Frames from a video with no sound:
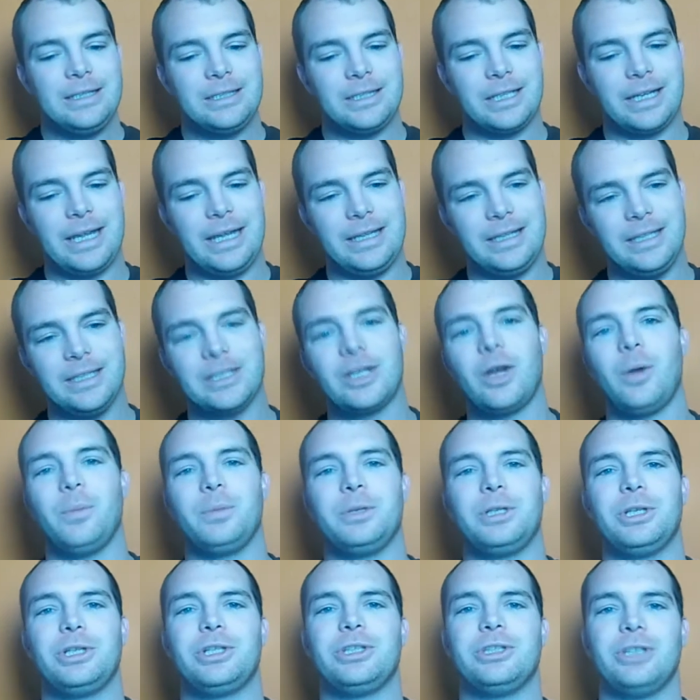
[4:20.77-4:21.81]
to get these
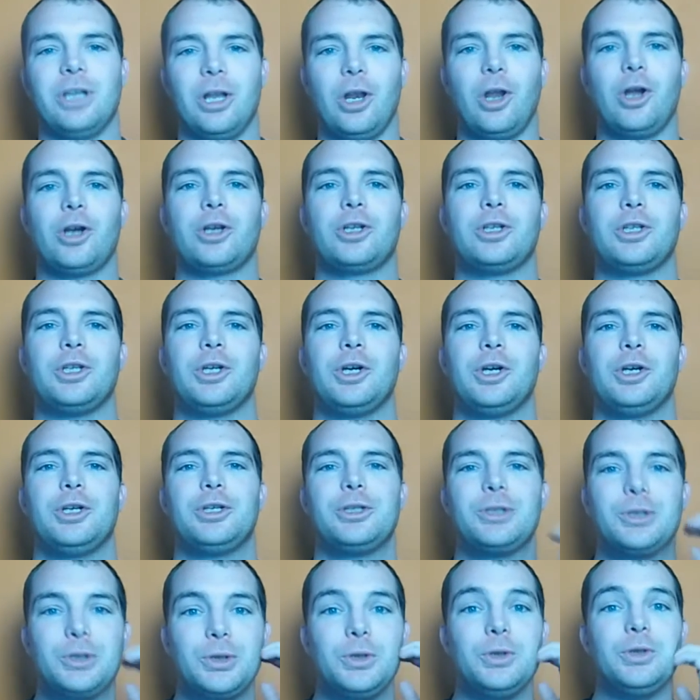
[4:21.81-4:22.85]
competitions a lot
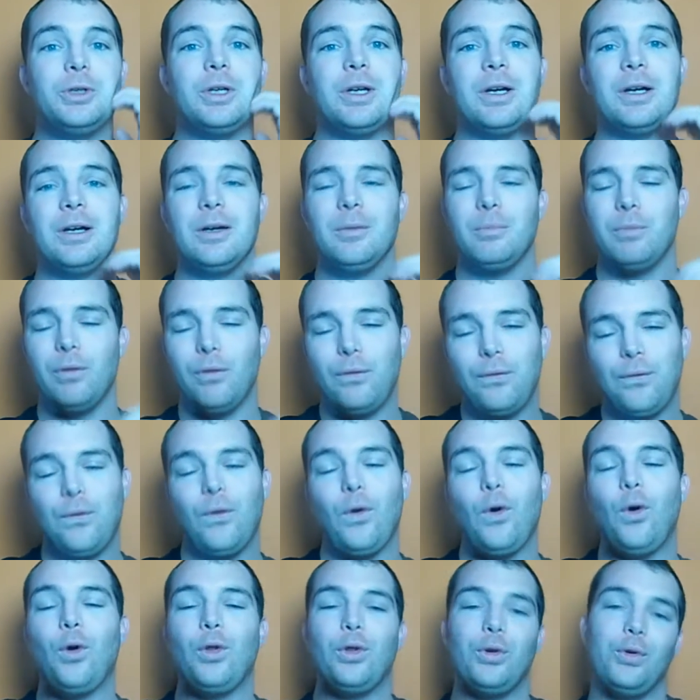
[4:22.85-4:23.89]
sooner
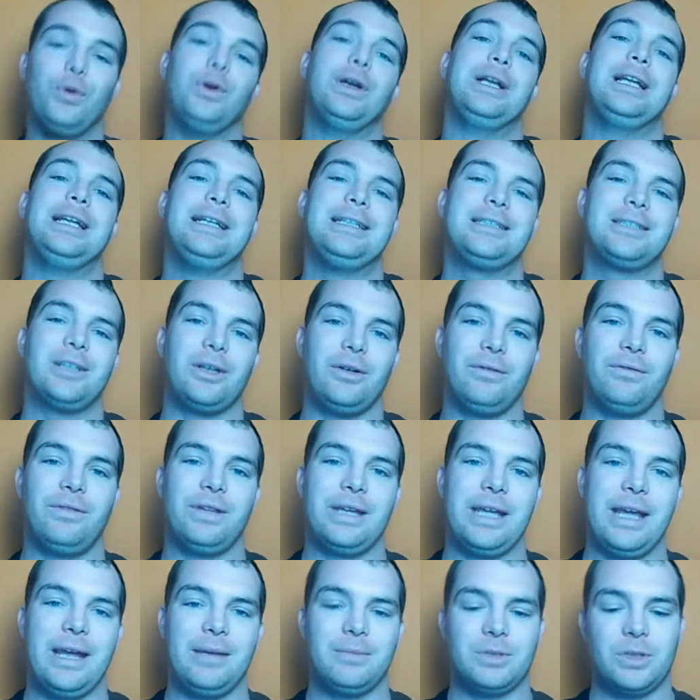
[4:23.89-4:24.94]
before the release of the
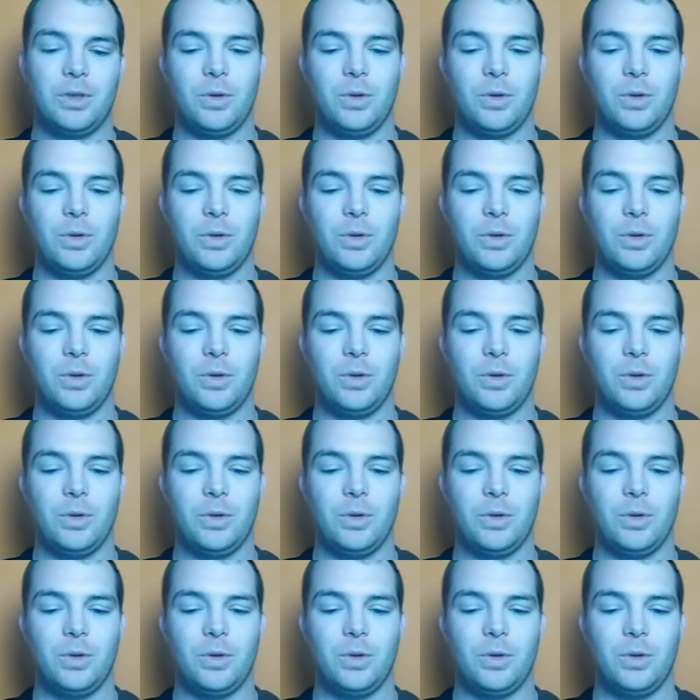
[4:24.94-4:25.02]
game.